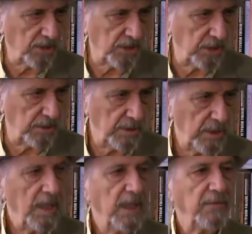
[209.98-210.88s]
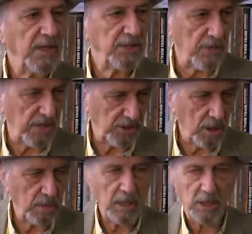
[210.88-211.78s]
blocks of wood. Right? That's right,
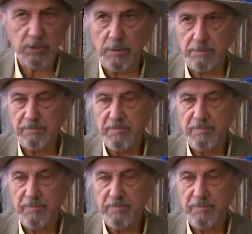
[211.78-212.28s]
solid blocks of wood.